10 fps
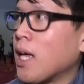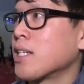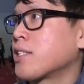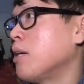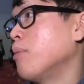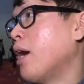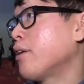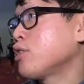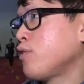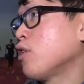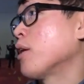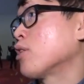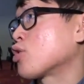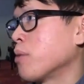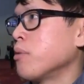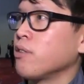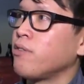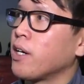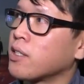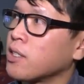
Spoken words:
last demo. How did you feel about the treadmill effect?